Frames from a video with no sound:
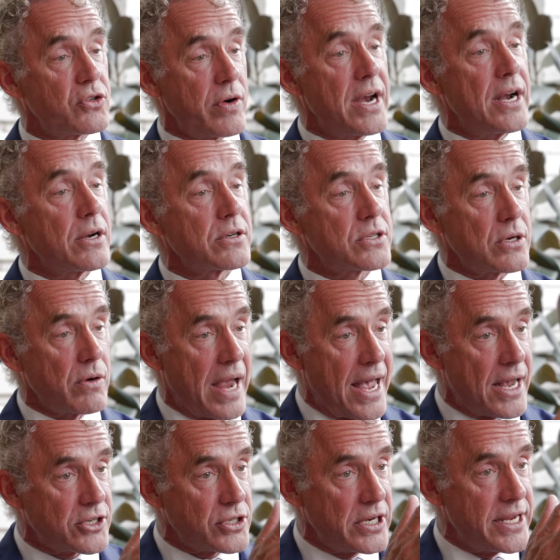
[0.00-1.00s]
trailers are
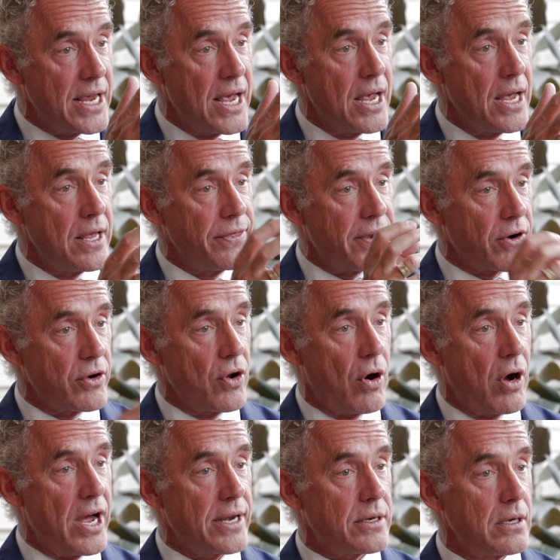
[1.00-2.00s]
actually they're
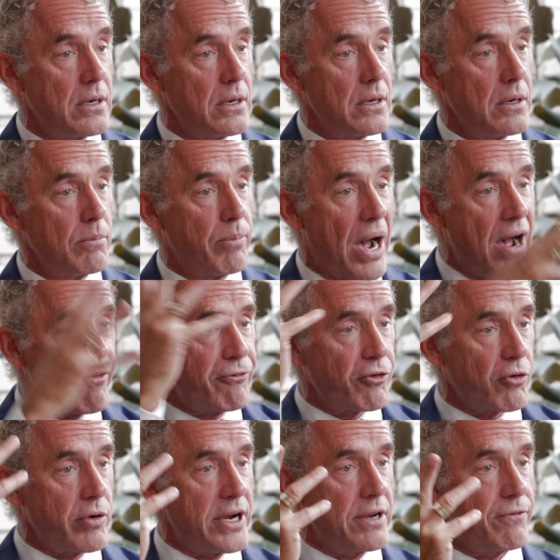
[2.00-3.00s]
not
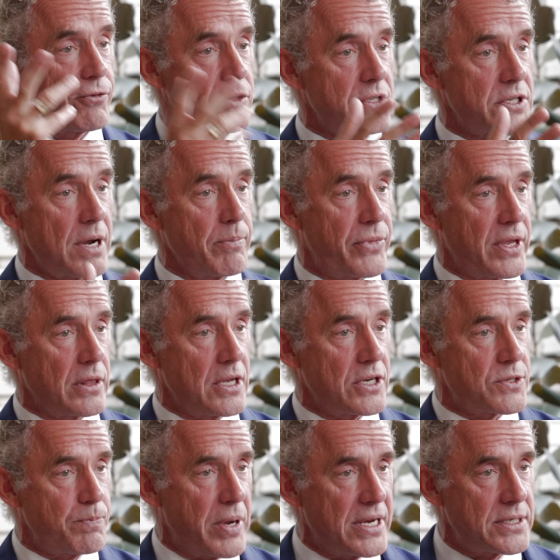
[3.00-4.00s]
puffery for something
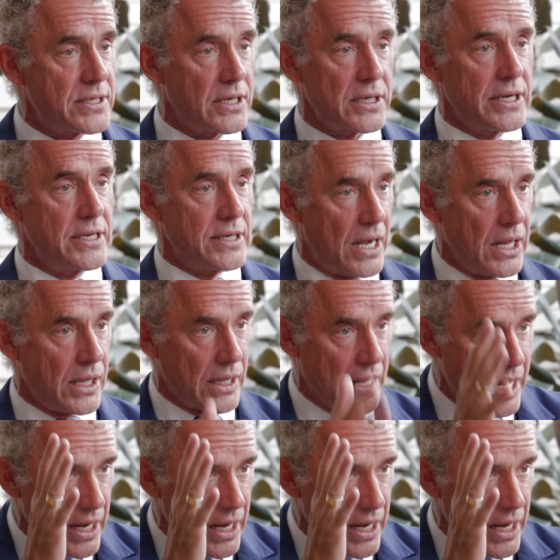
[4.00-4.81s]
that's basically dull.